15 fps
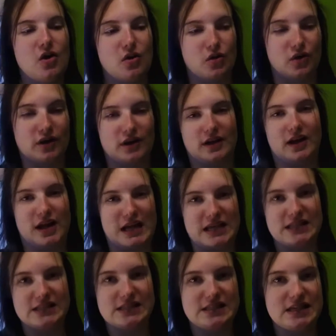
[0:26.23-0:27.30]

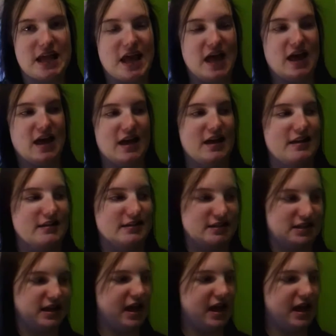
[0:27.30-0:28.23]
organized and